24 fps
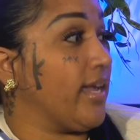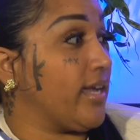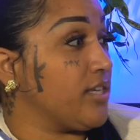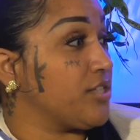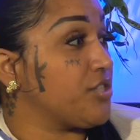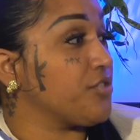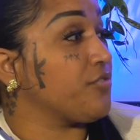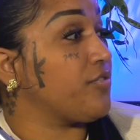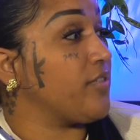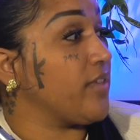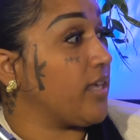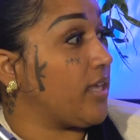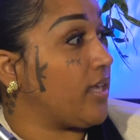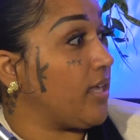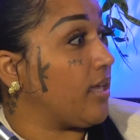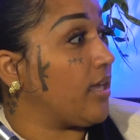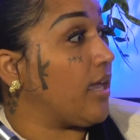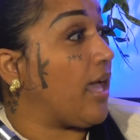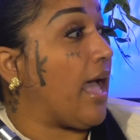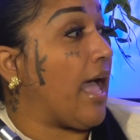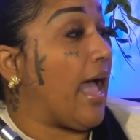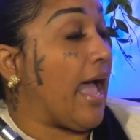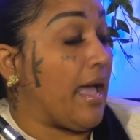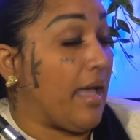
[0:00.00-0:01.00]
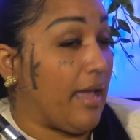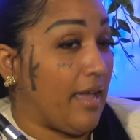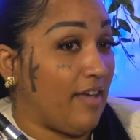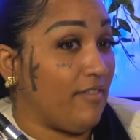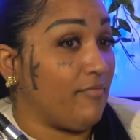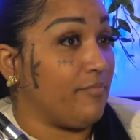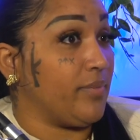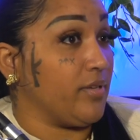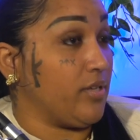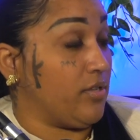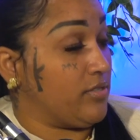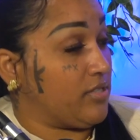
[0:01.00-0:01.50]
because you're thinking, I
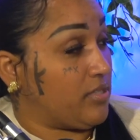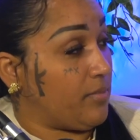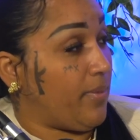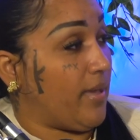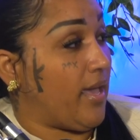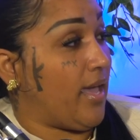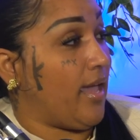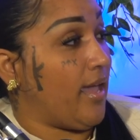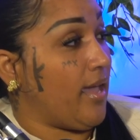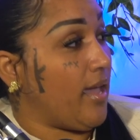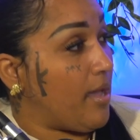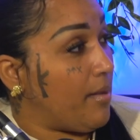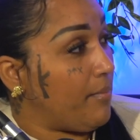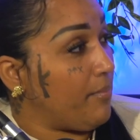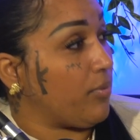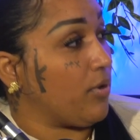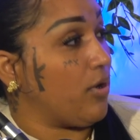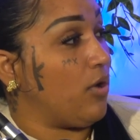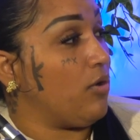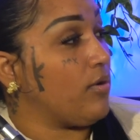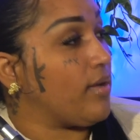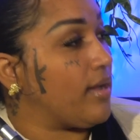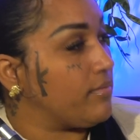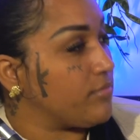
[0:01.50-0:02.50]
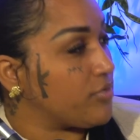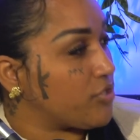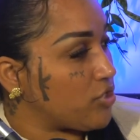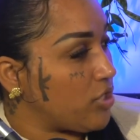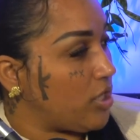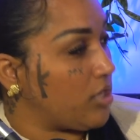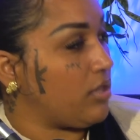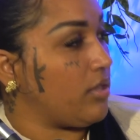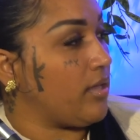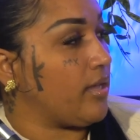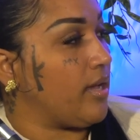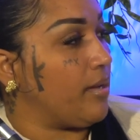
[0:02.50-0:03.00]
have bills to pay, I'm broke, I'm
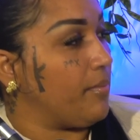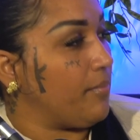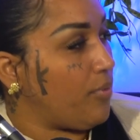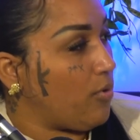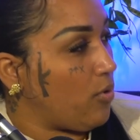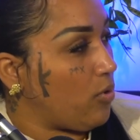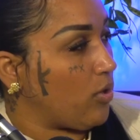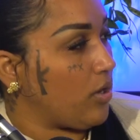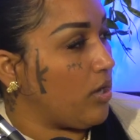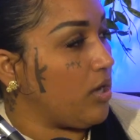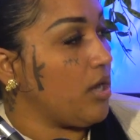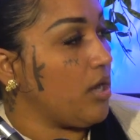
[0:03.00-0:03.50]
struggling, I'm poor.